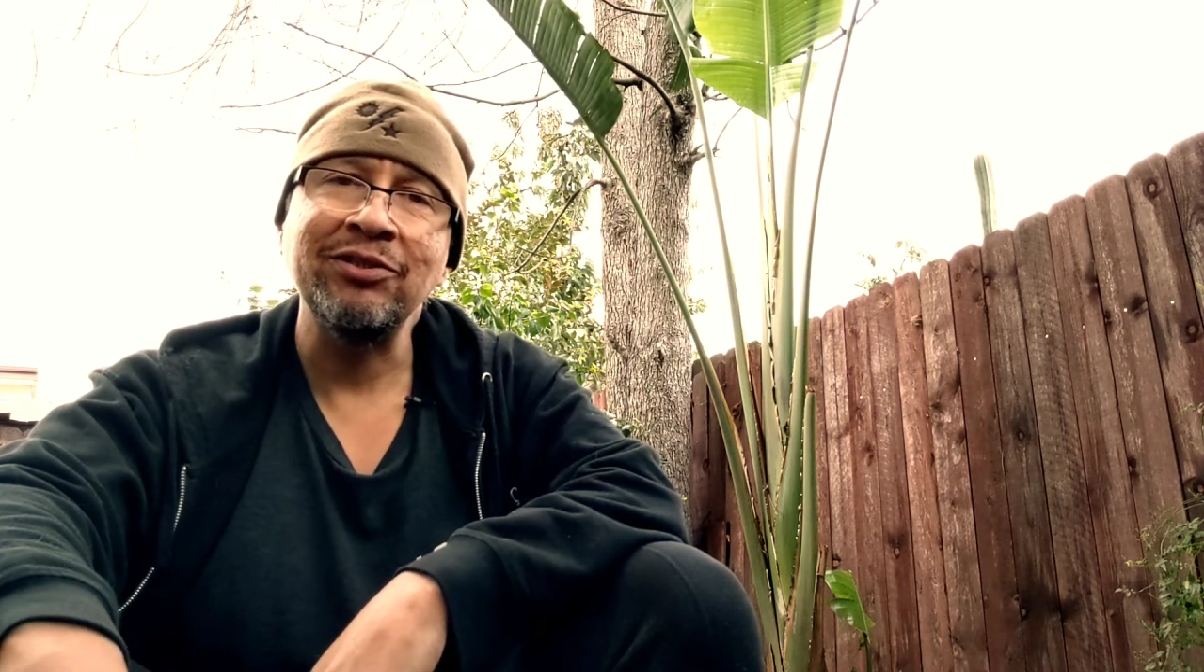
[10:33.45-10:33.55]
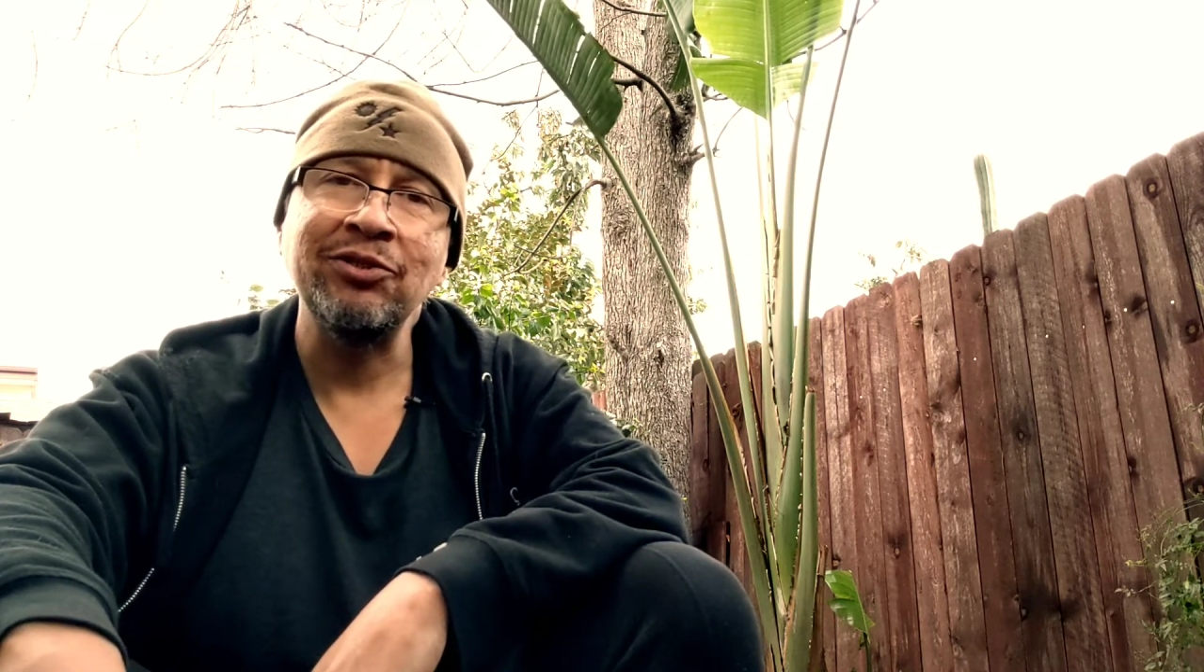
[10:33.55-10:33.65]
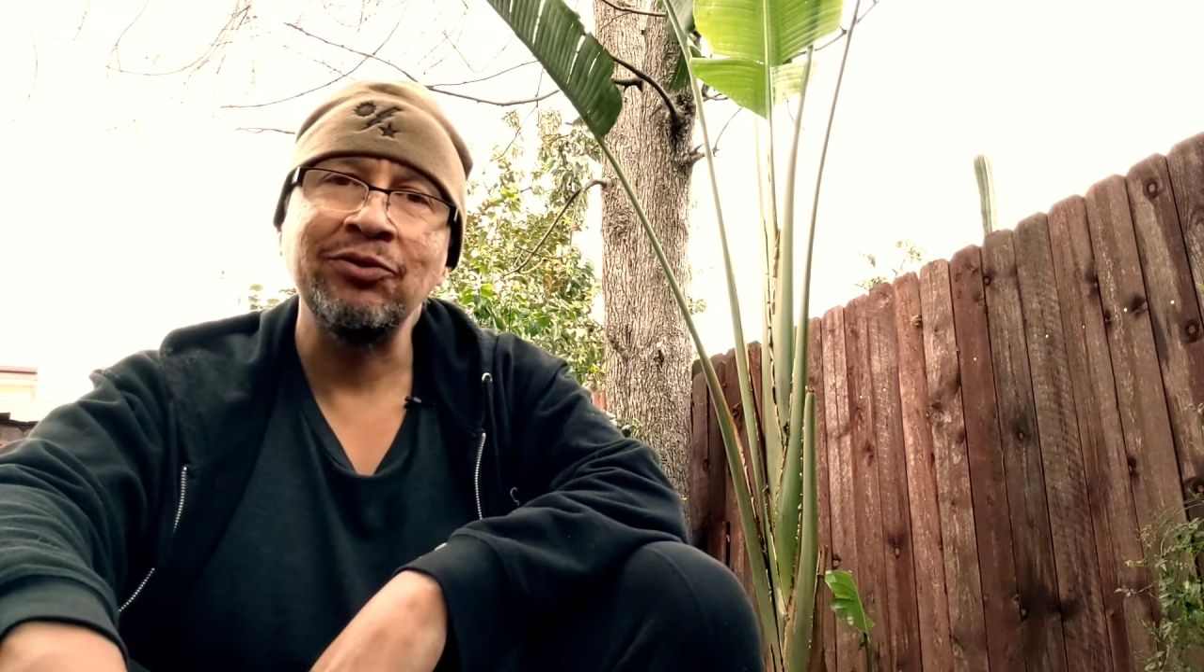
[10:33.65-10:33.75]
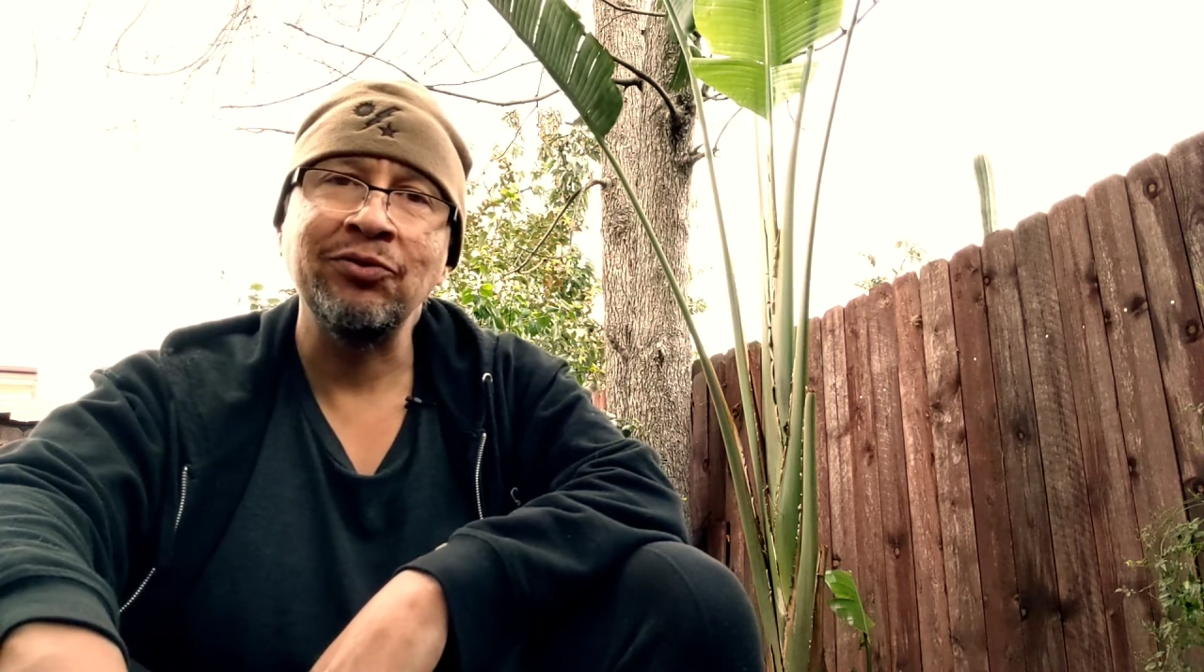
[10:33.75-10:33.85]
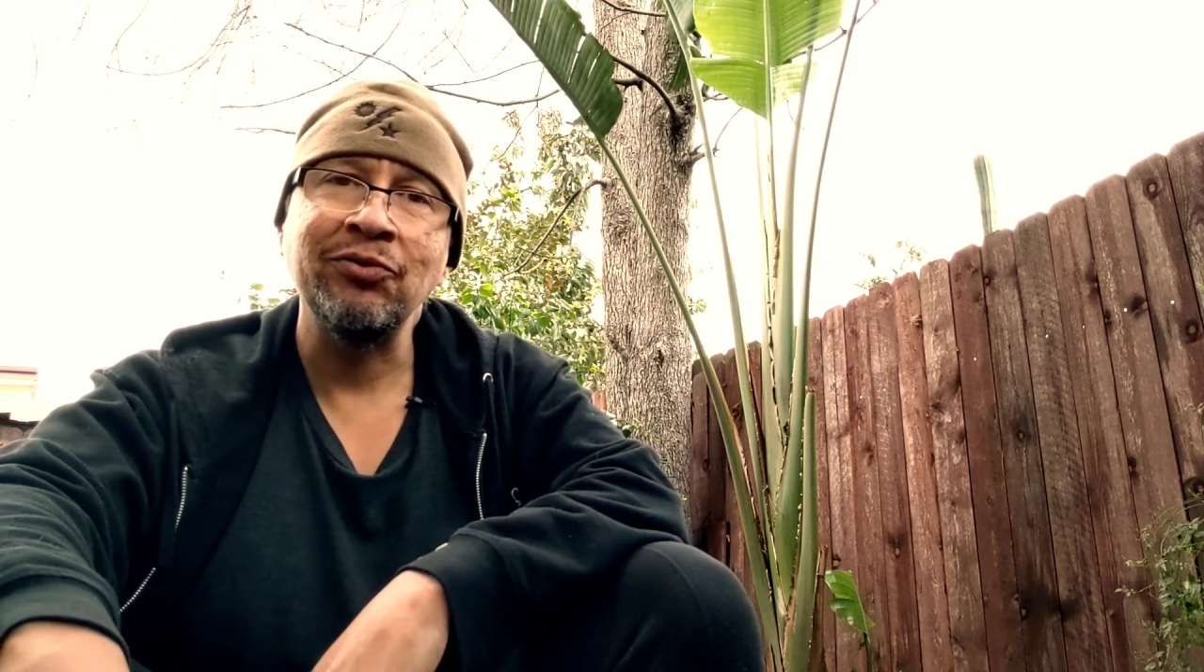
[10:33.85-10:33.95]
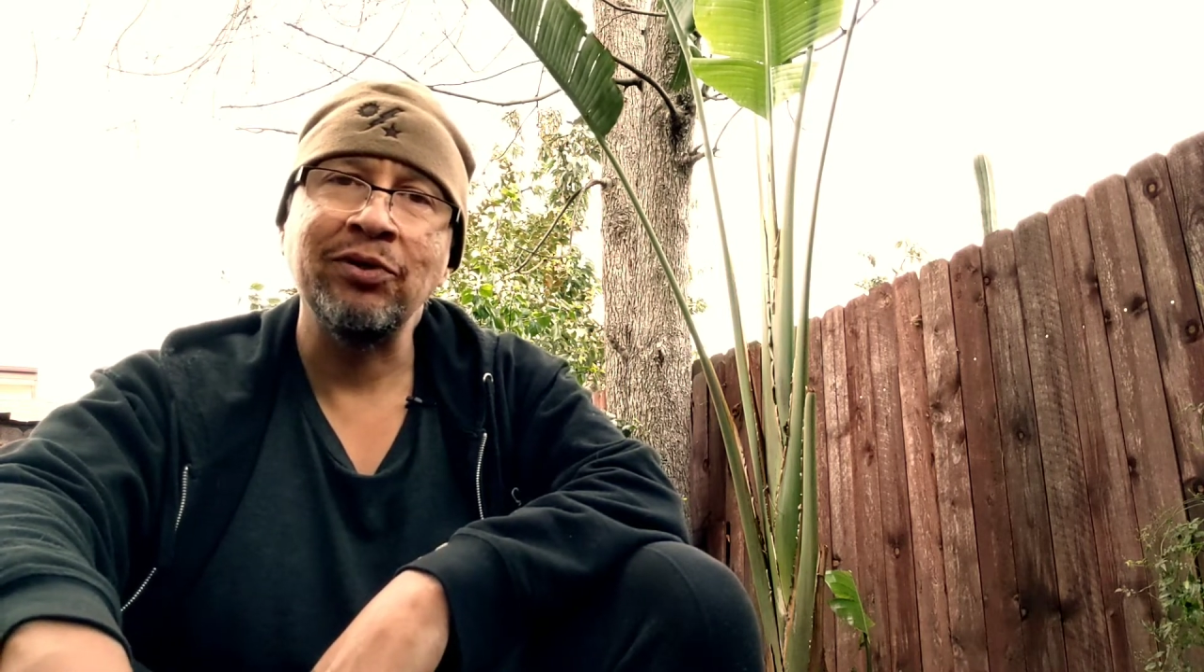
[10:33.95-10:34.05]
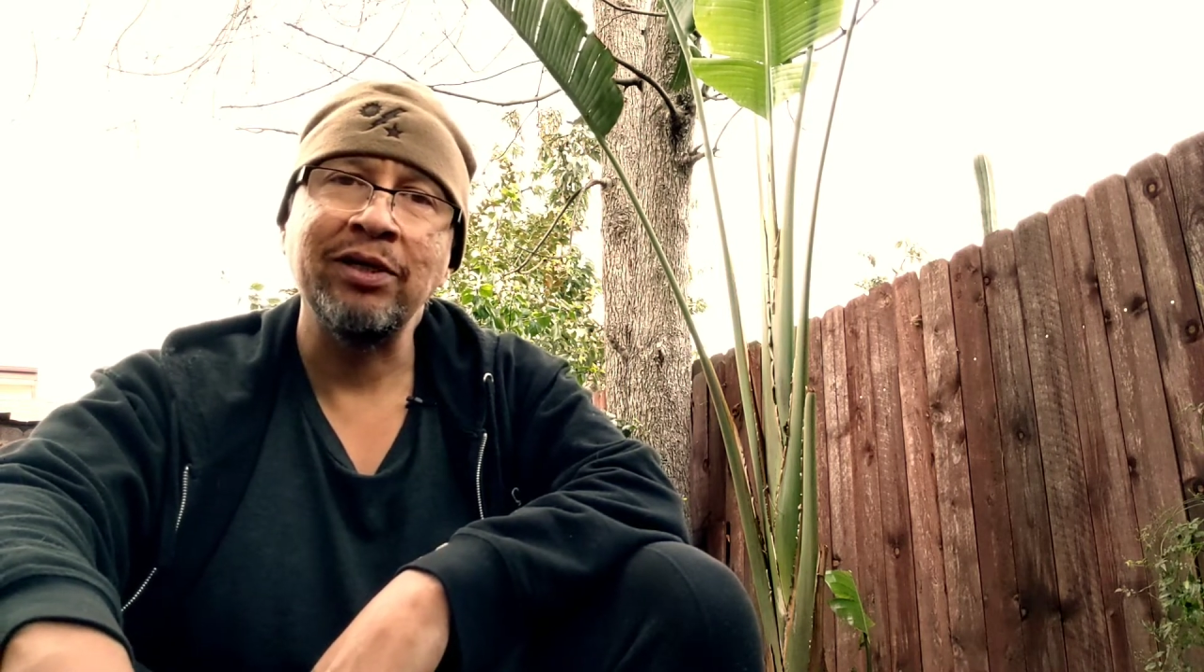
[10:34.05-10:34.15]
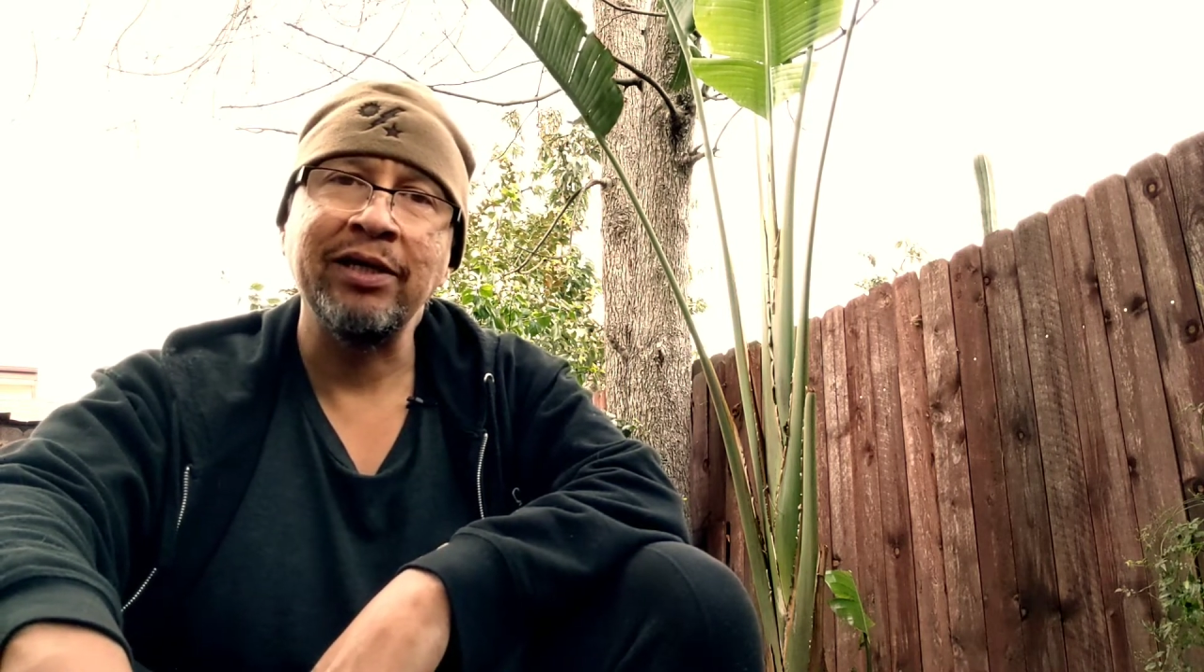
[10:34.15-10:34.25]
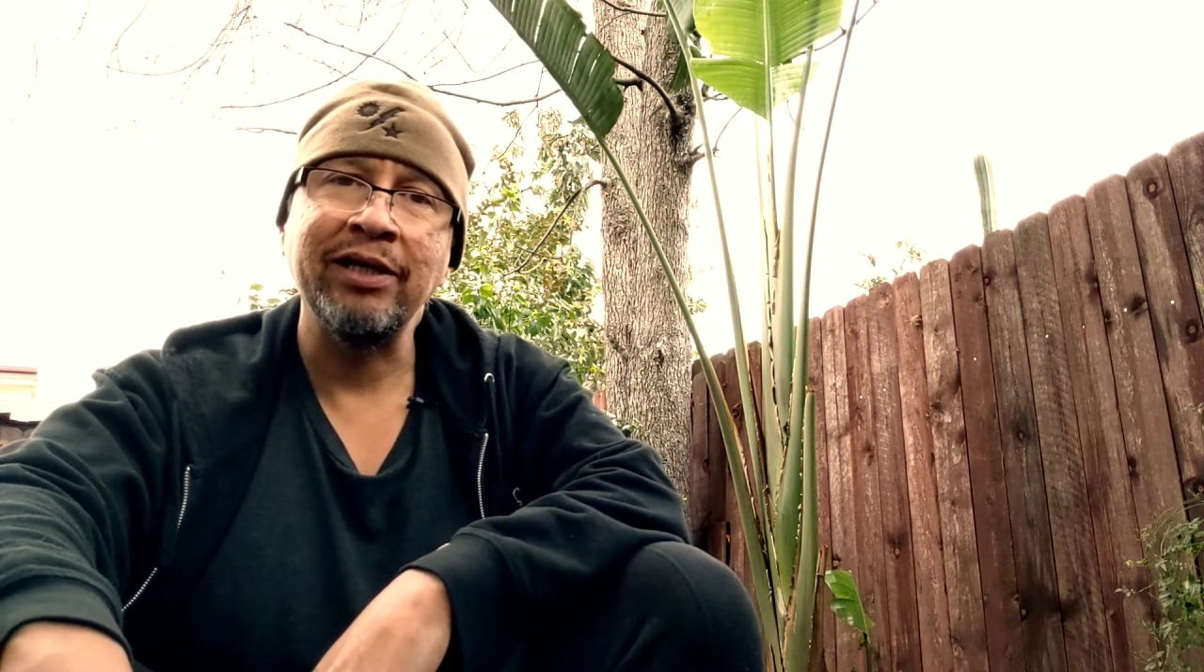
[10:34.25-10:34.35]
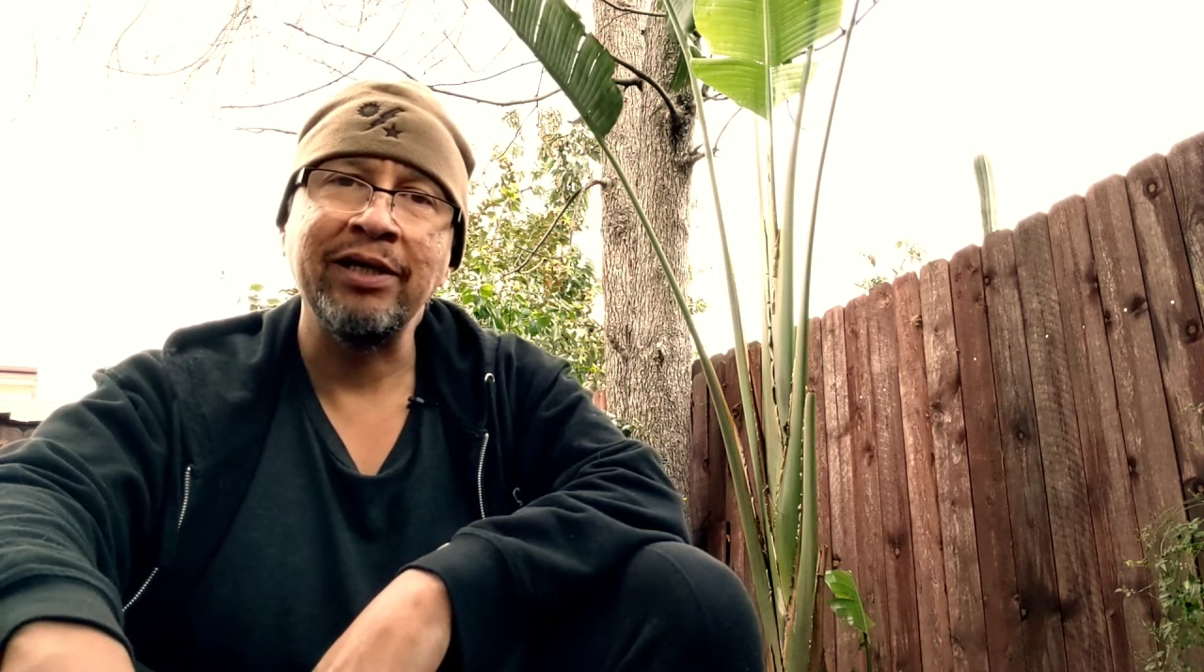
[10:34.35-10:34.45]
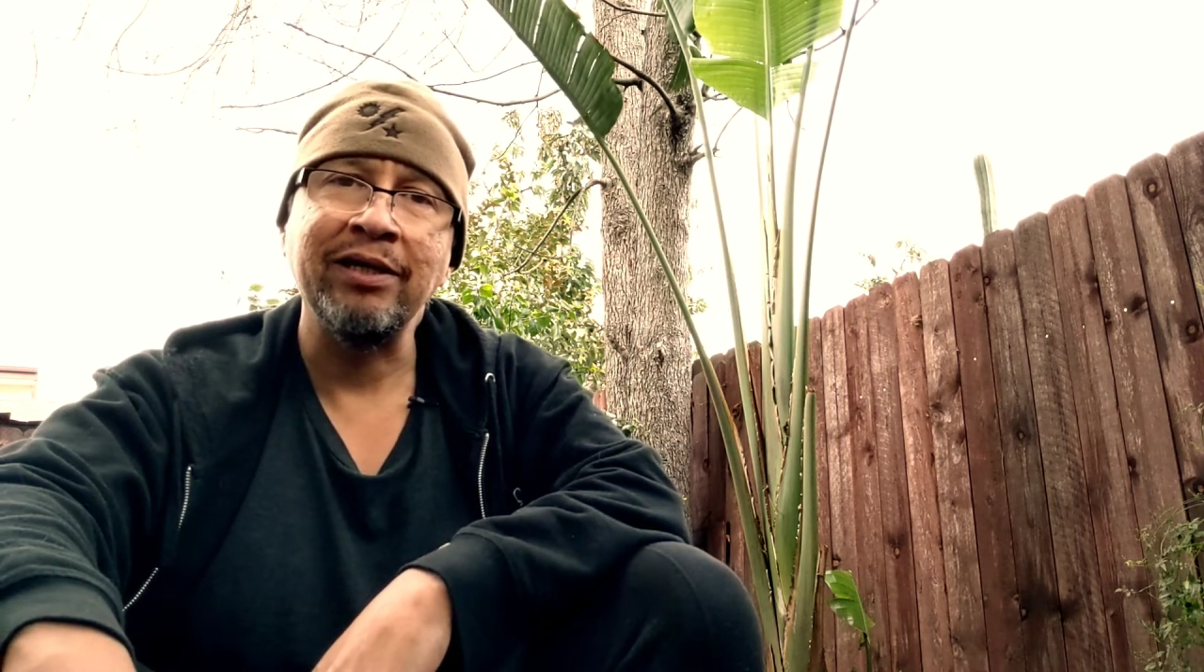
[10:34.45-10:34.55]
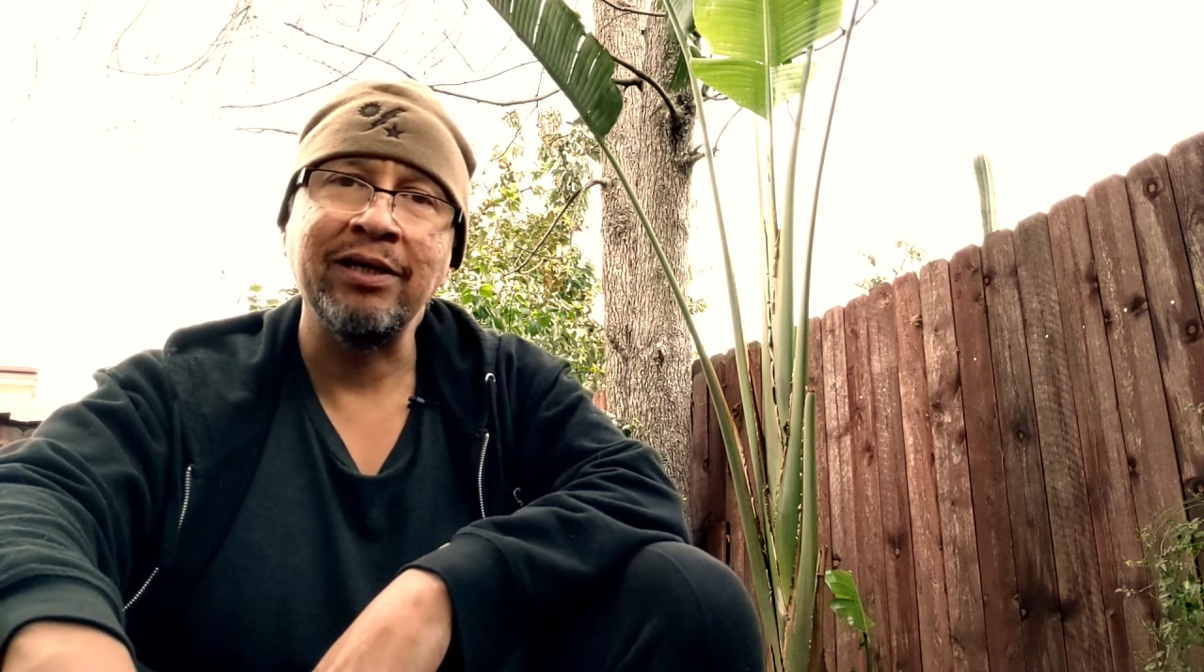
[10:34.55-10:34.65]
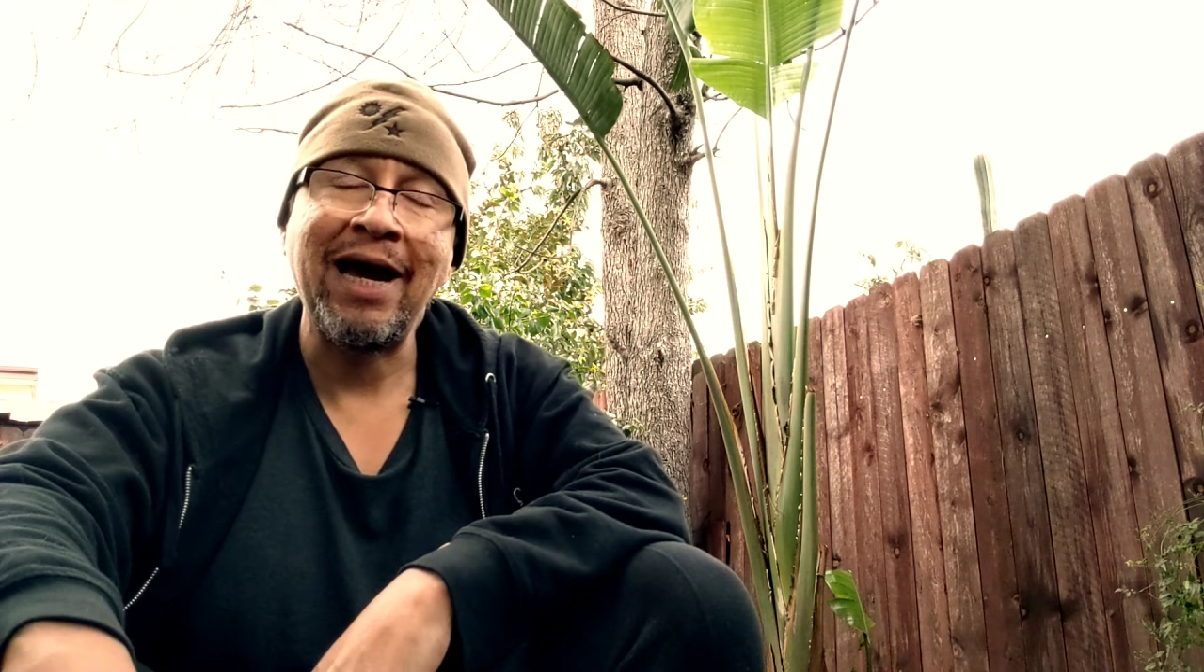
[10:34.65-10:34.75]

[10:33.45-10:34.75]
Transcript: to a